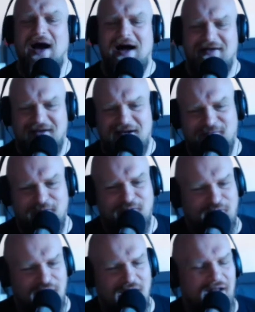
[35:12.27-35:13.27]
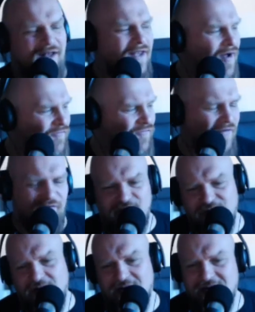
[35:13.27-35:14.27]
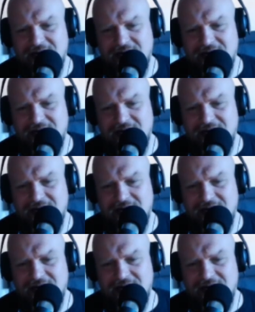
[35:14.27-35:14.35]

Tattie, for the love of fuck.